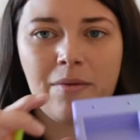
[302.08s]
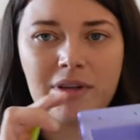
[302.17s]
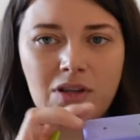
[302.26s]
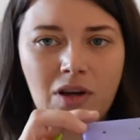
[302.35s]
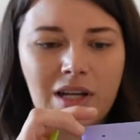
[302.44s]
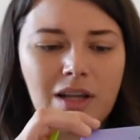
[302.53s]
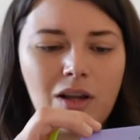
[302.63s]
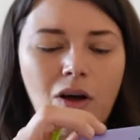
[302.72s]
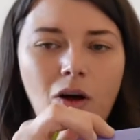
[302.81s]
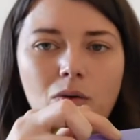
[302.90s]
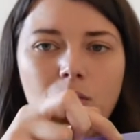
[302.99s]
it's got little
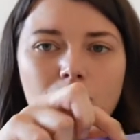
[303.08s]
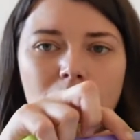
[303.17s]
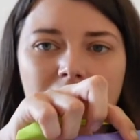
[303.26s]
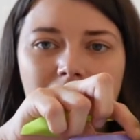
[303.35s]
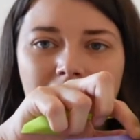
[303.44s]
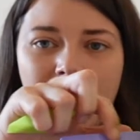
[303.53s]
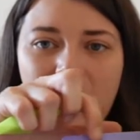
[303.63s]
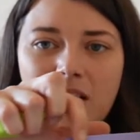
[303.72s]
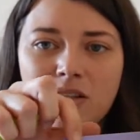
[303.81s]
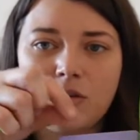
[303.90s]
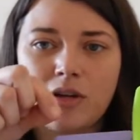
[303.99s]
holes in
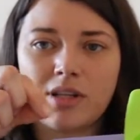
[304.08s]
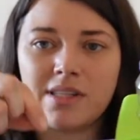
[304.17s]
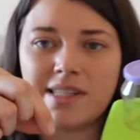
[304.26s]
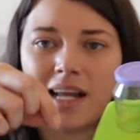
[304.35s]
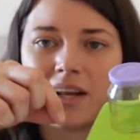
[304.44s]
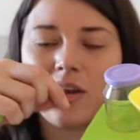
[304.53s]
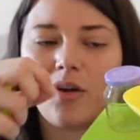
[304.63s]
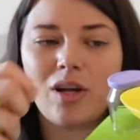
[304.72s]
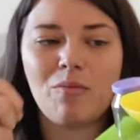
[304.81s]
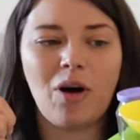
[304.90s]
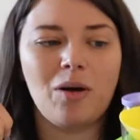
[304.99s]
here so you can stand
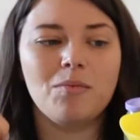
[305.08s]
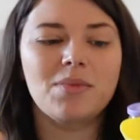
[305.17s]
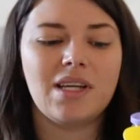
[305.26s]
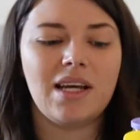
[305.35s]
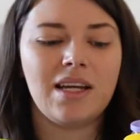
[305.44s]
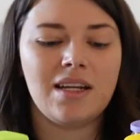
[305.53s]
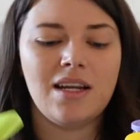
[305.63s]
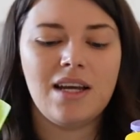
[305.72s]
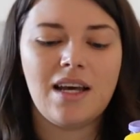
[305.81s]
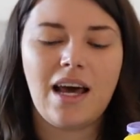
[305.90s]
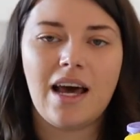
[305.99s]
lollipops in
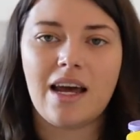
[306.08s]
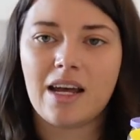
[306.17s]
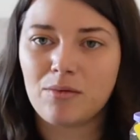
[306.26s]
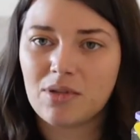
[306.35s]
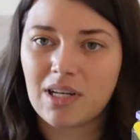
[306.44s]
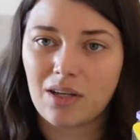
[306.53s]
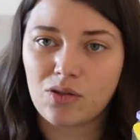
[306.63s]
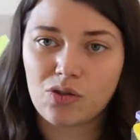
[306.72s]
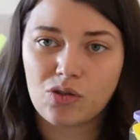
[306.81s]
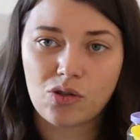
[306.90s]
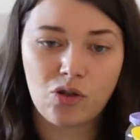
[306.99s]
comes with a little
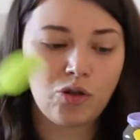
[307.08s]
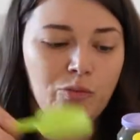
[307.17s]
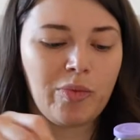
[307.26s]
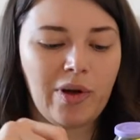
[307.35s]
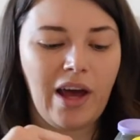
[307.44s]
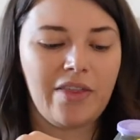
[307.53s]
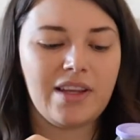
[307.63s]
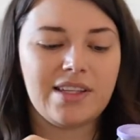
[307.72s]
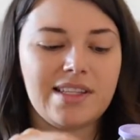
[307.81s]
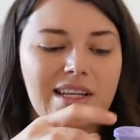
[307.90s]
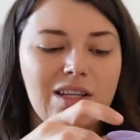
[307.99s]
scoop and
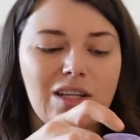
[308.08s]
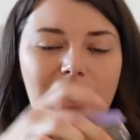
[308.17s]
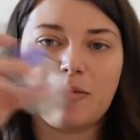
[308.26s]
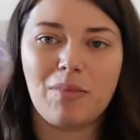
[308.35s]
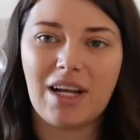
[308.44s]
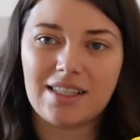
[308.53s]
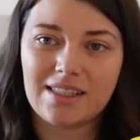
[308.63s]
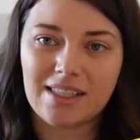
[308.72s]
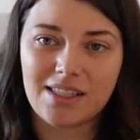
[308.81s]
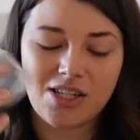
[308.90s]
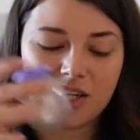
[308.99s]
these little like
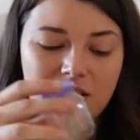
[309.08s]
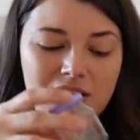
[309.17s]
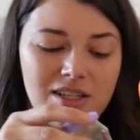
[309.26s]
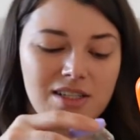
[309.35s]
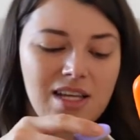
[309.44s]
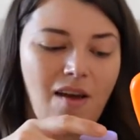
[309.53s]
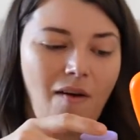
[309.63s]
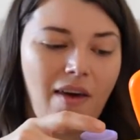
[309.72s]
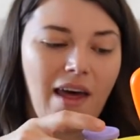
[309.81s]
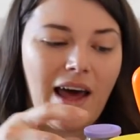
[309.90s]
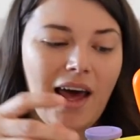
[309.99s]
plastic jars
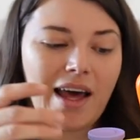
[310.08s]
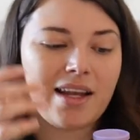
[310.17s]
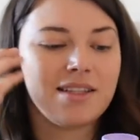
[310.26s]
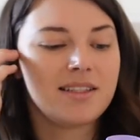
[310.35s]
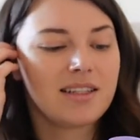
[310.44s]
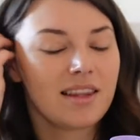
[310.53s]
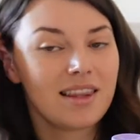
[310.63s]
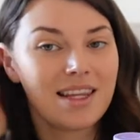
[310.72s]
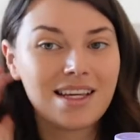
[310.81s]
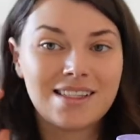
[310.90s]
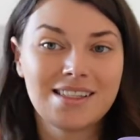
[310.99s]
and
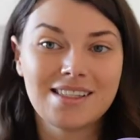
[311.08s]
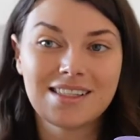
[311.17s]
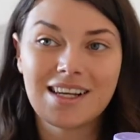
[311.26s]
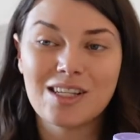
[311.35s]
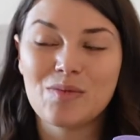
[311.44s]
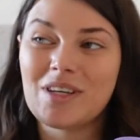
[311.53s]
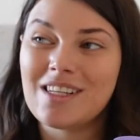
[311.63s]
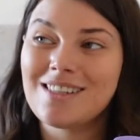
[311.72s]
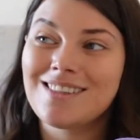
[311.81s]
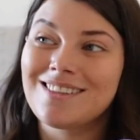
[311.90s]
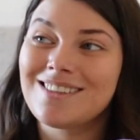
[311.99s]
this has
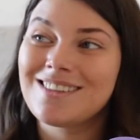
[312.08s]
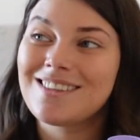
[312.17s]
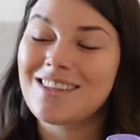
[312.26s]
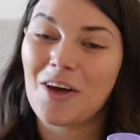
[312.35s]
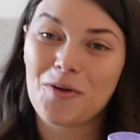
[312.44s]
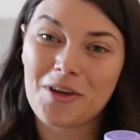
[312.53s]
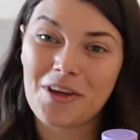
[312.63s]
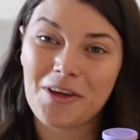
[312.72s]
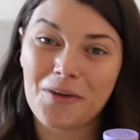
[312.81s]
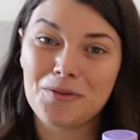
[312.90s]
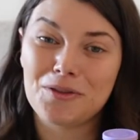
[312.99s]
been so
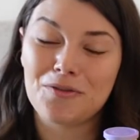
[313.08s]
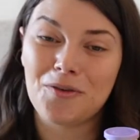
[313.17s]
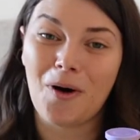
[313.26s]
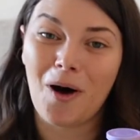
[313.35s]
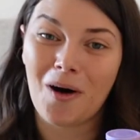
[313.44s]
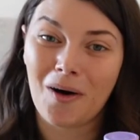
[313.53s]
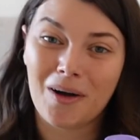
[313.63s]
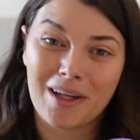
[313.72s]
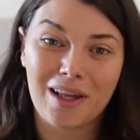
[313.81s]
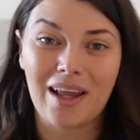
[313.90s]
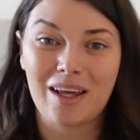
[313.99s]
cute for our
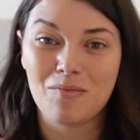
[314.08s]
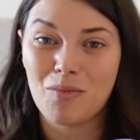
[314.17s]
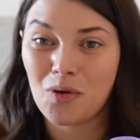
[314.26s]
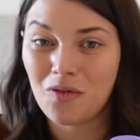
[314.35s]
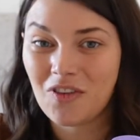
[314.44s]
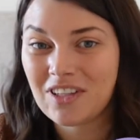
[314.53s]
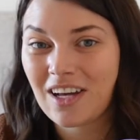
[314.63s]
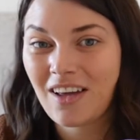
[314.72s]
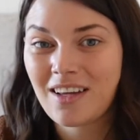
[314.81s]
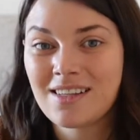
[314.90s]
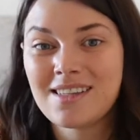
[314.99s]
little like movie
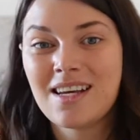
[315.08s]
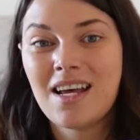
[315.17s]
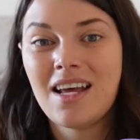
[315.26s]
nights